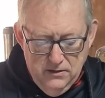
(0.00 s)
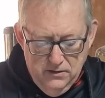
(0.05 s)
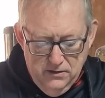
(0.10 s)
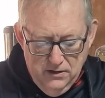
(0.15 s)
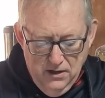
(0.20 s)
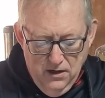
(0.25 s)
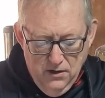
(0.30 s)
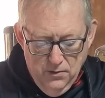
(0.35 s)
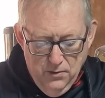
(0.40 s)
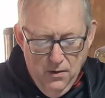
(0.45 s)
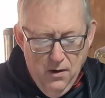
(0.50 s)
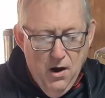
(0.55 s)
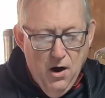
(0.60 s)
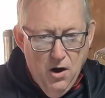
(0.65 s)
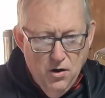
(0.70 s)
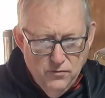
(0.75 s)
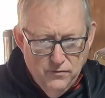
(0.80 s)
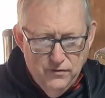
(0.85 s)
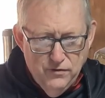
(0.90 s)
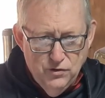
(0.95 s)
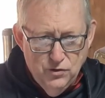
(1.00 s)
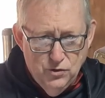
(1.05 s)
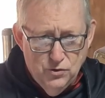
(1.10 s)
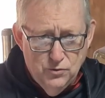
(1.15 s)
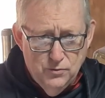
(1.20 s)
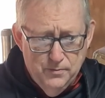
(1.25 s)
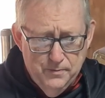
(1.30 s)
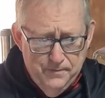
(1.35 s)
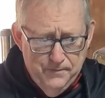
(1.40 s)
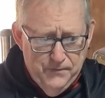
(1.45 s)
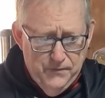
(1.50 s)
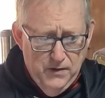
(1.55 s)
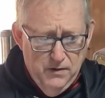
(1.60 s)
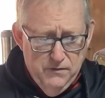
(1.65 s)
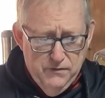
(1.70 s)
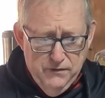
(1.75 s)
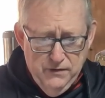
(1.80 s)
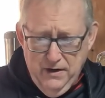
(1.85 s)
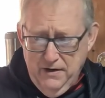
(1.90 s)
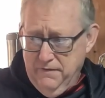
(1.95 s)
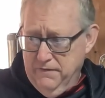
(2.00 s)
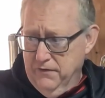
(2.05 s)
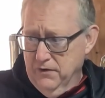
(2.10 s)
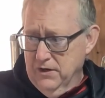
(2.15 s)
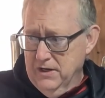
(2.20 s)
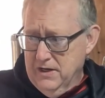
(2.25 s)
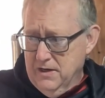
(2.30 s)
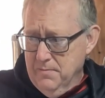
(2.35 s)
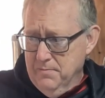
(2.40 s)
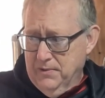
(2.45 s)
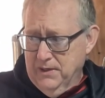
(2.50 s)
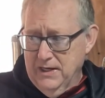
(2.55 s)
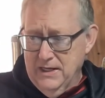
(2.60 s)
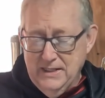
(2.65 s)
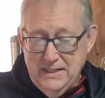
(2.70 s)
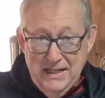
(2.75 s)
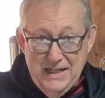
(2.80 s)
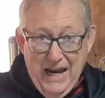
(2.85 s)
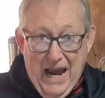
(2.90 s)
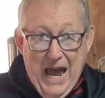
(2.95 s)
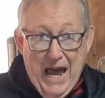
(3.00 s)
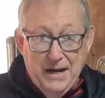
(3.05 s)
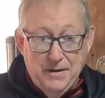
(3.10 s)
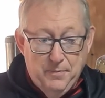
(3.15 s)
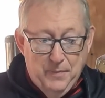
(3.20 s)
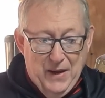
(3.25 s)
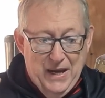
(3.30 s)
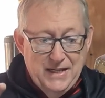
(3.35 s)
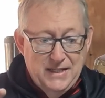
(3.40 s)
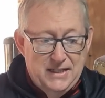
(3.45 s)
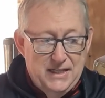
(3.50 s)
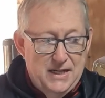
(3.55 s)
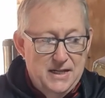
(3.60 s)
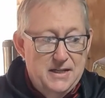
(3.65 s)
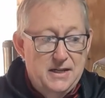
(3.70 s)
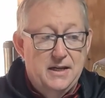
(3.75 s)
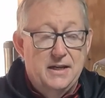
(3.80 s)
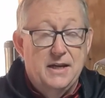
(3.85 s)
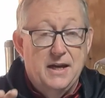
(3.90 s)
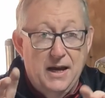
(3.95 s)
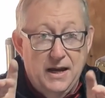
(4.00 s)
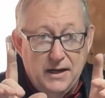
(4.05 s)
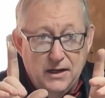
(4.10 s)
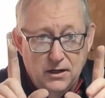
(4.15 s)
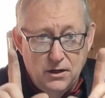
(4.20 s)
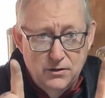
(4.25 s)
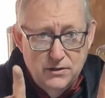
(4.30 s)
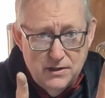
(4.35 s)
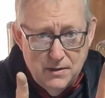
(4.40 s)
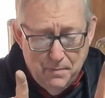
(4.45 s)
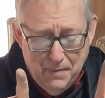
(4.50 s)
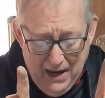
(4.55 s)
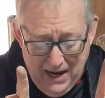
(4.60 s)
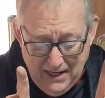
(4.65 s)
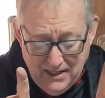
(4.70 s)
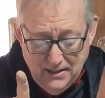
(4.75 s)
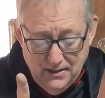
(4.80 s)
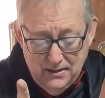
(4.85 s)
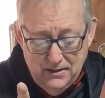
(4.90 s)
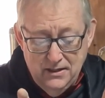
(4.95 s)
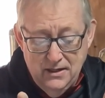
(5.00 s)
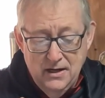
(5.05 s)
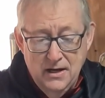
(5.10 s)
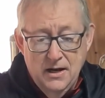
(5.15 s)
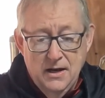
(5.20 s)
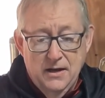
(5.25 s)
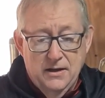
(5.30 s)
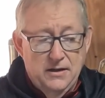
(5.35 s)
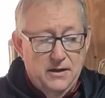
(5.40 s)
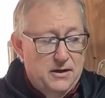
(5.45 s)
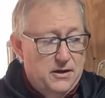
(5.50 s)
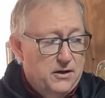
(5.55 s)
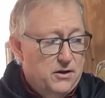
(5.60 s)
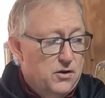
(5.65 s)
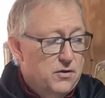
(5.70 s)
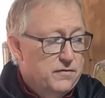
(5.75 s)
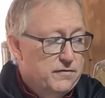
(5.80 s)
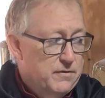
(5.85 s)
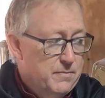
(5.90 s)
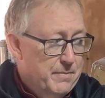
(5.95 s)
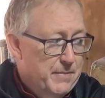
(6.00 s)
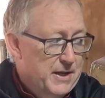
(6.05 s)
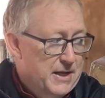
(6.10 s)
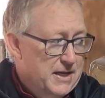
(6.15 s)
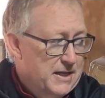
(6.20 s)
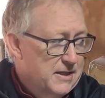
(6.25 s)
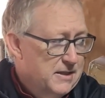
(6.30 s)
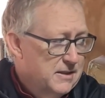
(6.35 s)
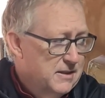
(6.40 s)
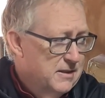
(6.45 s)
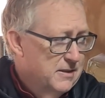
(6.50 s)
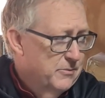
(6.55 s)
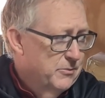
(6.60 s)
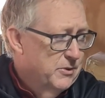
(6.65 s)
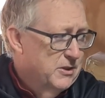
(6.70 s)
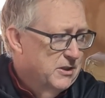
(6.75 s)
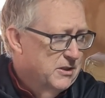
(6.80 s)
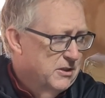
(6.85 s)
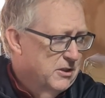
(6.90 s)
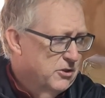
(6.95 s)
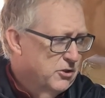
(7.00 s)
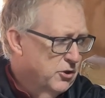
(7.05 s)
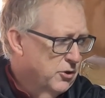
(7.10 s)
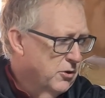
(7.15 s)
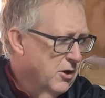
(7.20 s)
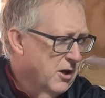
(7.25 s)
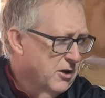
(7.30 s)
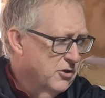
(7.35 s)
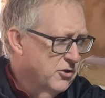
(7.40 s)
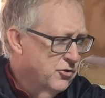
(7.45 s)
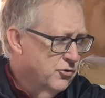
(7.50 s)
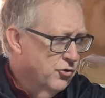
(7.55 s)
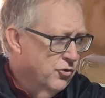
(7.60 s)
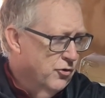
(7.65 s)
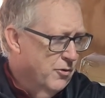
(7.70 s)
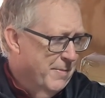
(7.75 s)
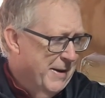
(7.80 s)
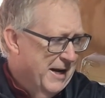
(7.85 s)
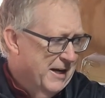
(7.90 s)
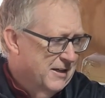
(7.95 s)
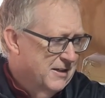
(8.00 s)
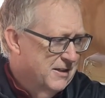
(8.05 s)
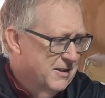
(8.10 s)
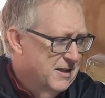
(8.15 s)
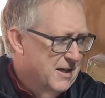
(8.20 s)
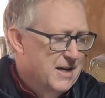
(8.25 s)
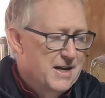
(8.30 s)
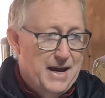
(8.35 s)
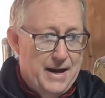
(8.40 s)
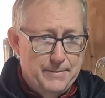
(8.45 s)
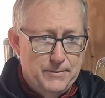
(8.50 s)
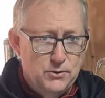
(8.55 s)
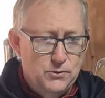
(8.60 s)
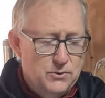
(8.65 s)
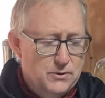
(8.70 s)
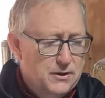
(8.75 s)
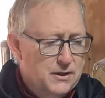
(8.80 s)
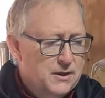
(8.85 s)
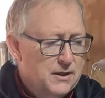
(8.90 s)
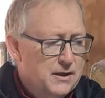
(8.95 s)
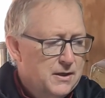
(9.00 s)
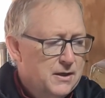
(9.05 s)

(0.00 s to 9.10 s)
So overall, for a fully completed and painted, that includes the paint that I got from Bunnings, which is a Dulux Duramax enamel.